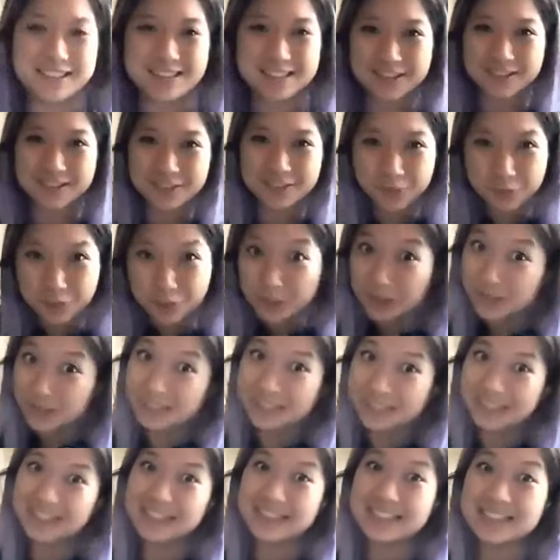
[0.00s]
so
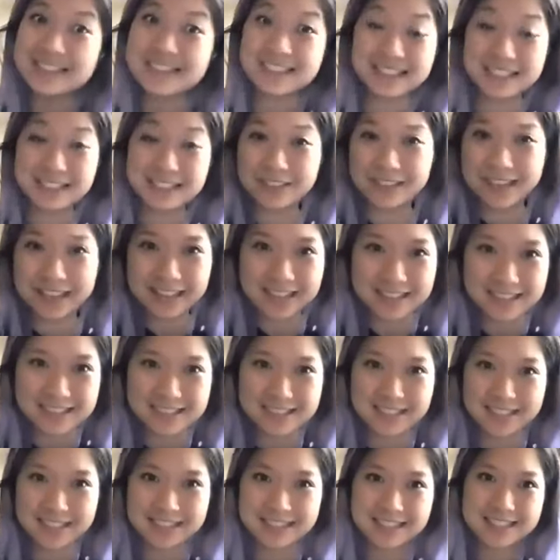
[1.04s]
really easily we can get
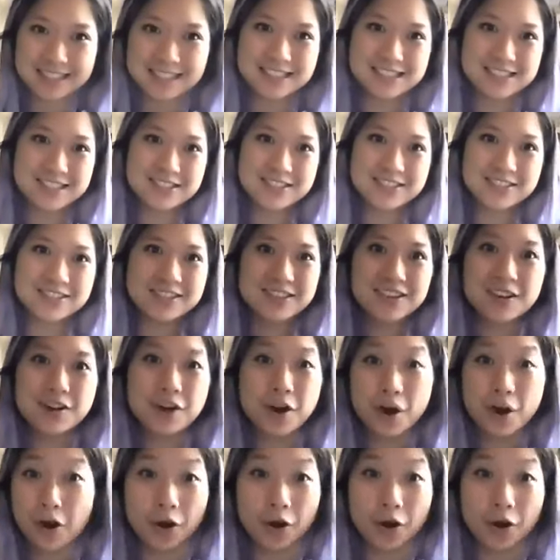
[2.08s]
sucked into yeah.